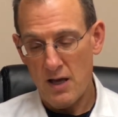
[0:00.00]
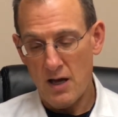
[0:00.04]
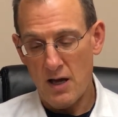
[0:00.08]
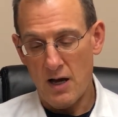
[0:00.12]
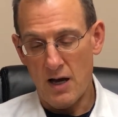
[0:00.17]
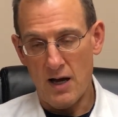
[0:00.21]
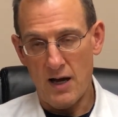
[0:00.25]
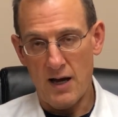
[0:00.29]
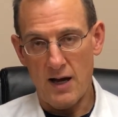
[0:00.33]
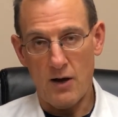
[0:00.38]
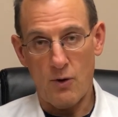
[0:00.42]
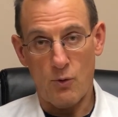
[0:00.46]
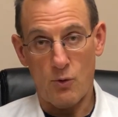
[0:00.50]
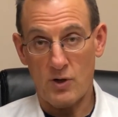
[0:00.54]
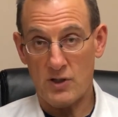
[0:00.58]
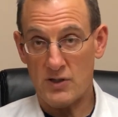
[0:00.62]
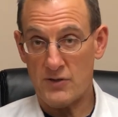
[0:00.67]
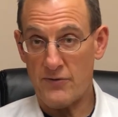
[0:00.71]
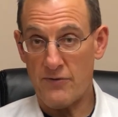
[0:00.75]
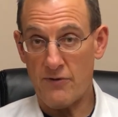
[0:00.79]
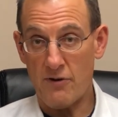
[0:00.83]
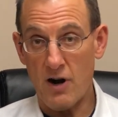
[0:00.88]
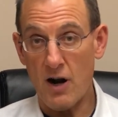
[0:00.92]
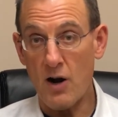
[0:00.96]
It works
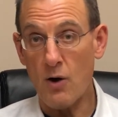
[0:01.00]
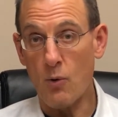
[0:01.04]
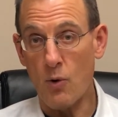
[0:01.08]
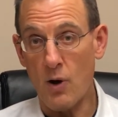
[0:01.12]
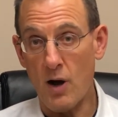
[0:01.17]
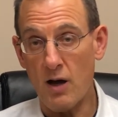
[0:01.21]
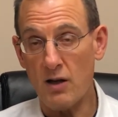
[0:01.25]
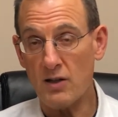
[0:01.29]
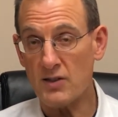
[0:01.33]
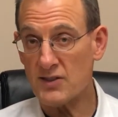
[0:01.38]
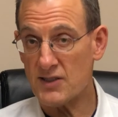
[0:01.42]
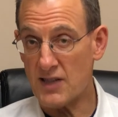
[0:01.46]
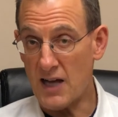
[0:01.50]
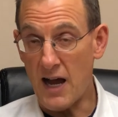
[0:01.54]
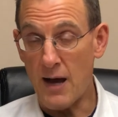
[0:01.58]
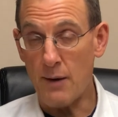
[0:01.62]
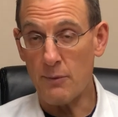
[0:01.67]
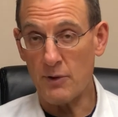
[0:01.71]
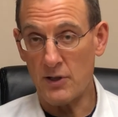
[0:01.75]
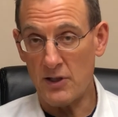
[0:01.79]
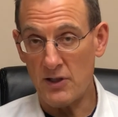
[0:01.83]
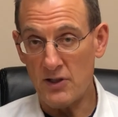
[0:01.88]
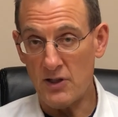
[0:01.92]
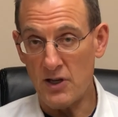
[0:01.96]
very well, it's
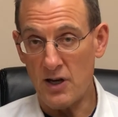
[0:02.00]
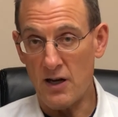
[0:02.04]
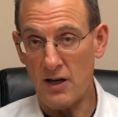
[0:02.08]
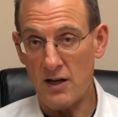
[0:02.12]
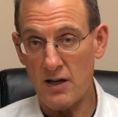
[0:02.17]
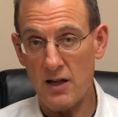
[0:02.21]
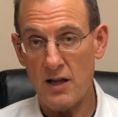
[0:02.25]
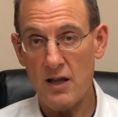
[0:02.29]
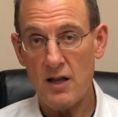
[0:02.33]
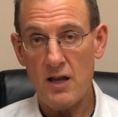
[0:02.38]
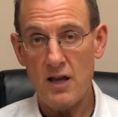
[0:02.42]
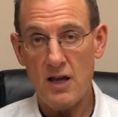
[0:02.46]
commonly done,